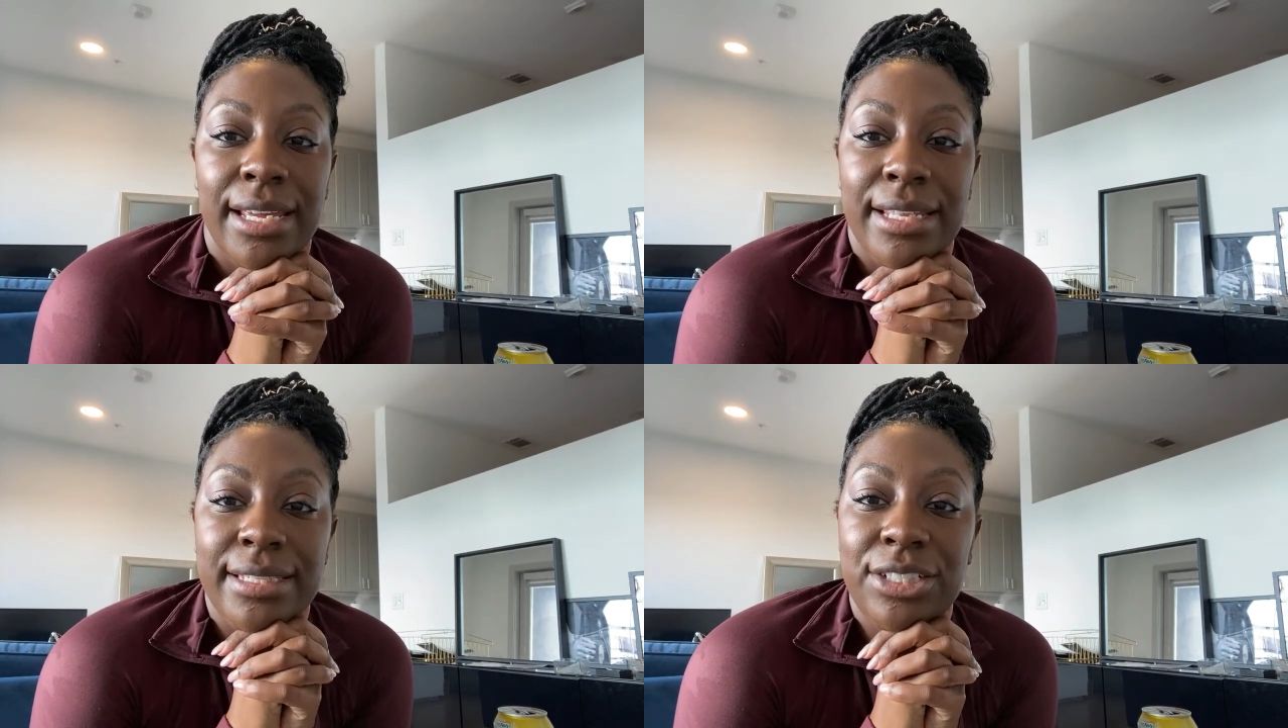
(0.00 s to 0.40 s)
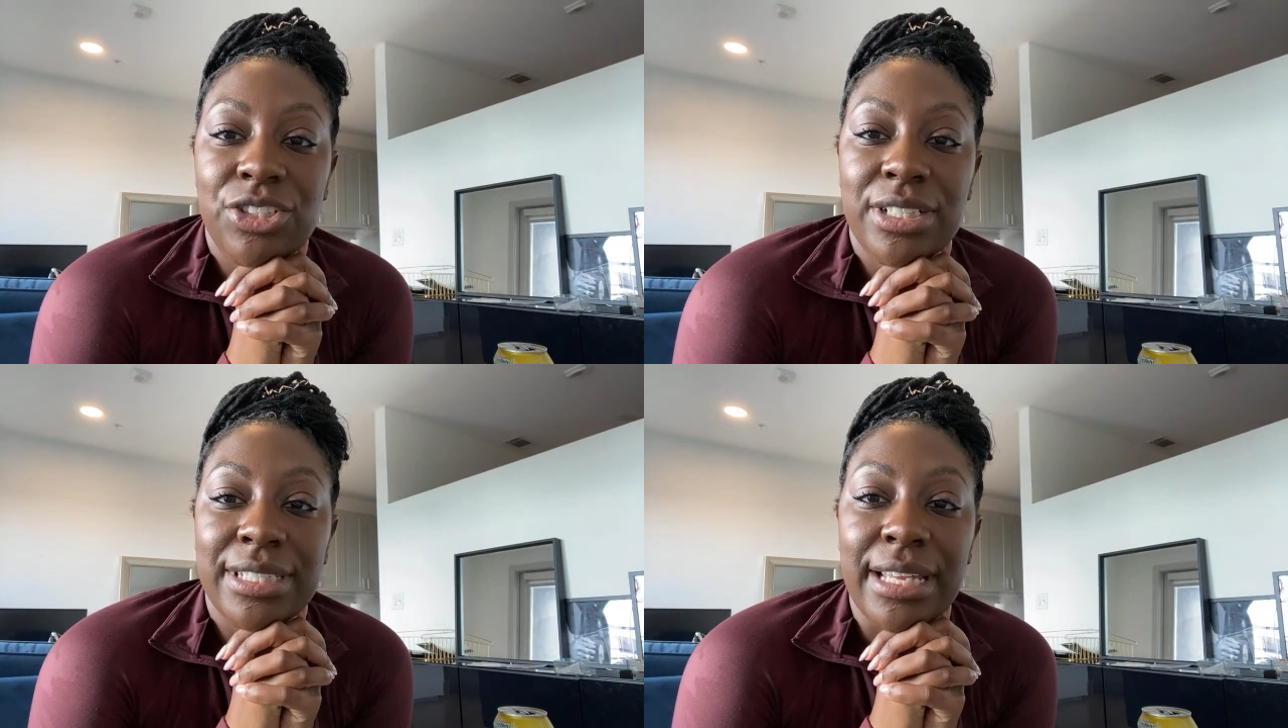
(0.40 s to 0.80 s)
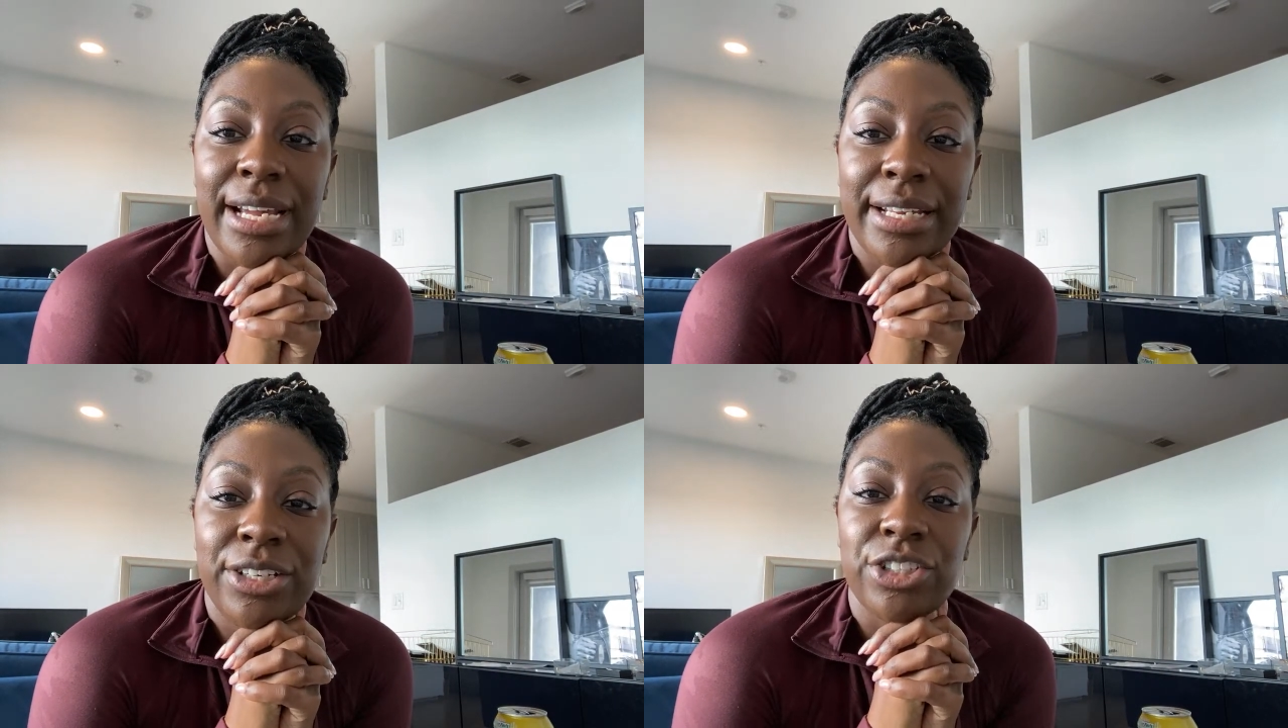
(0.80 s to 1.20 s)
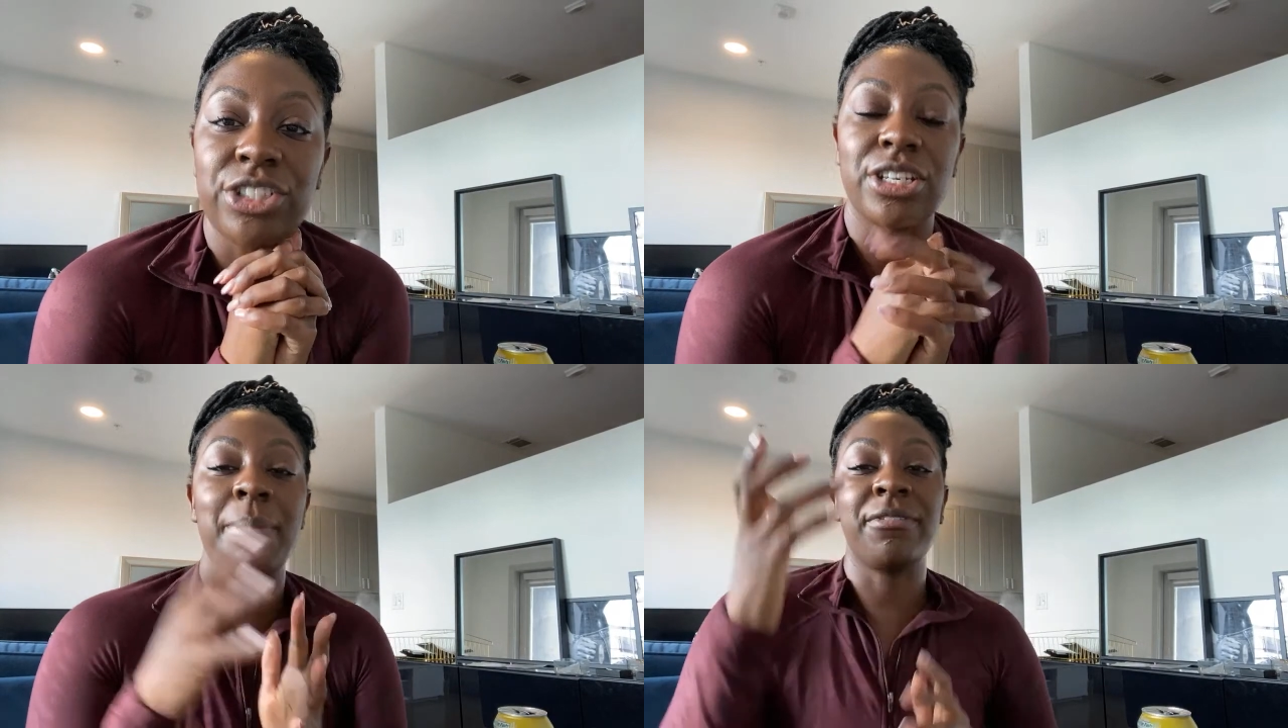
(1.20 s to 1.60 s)
did you design your
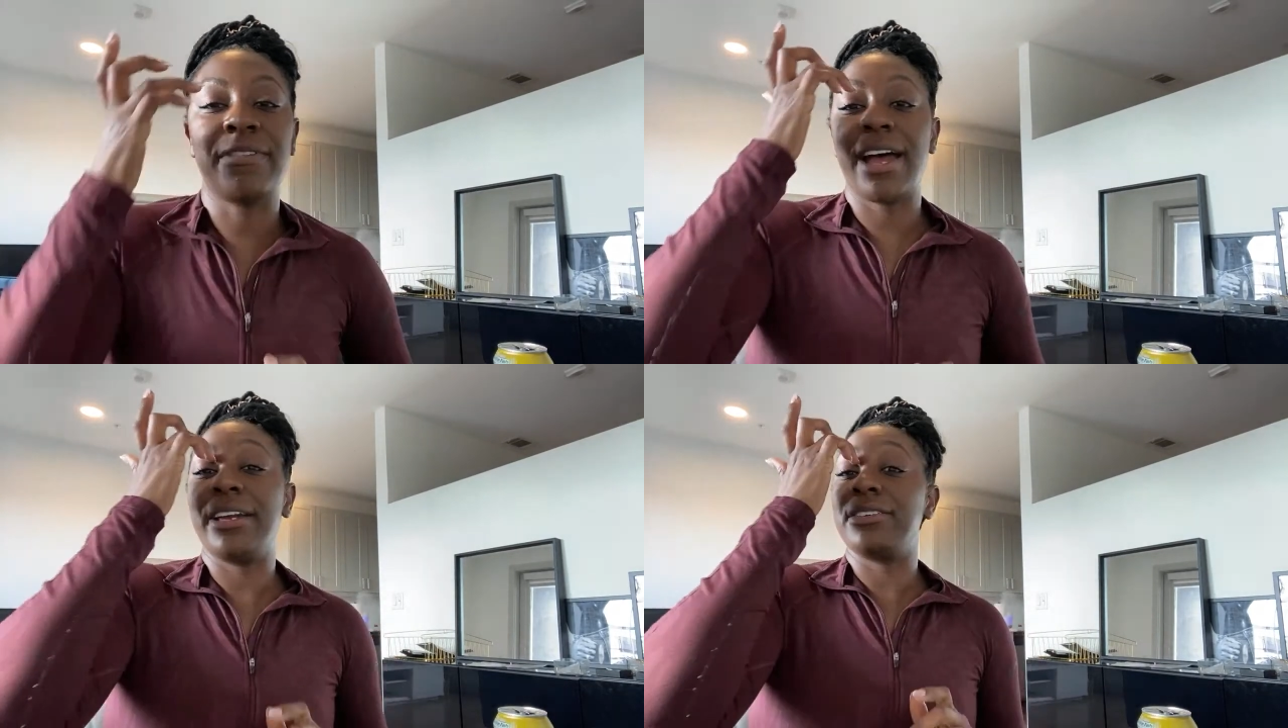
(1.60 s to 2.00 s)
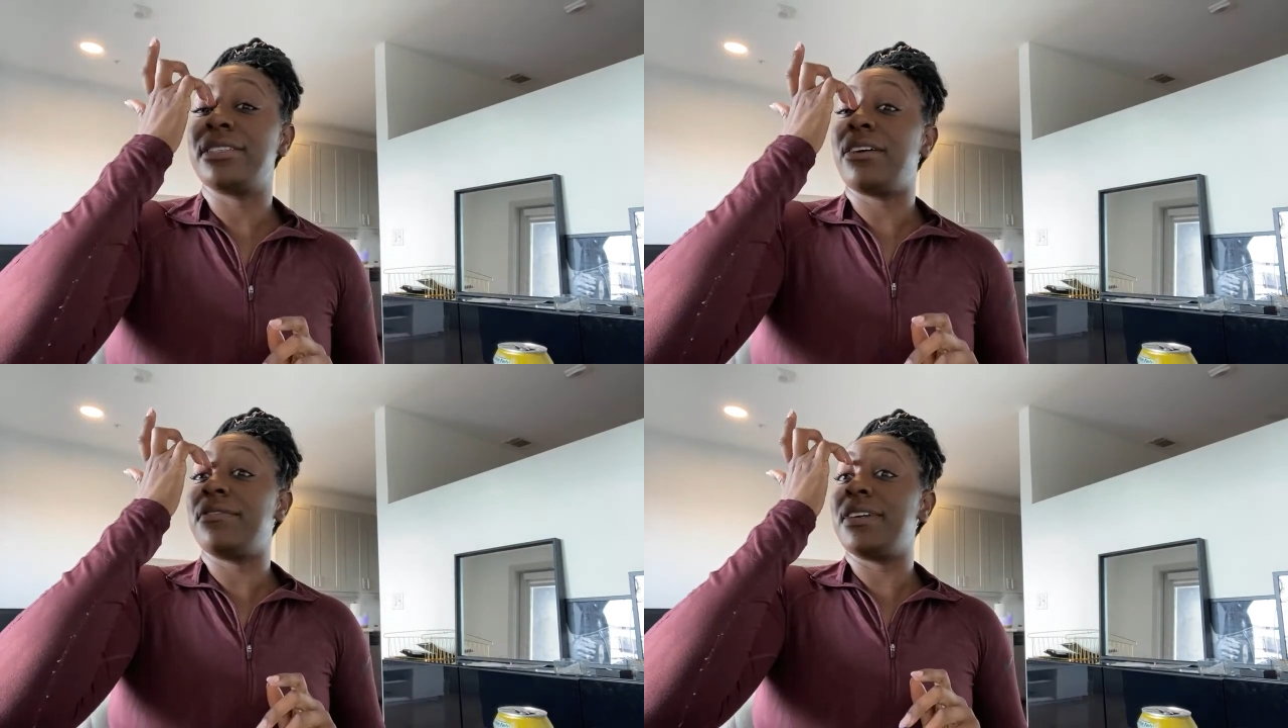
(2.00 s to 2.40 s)
Shopify yourself?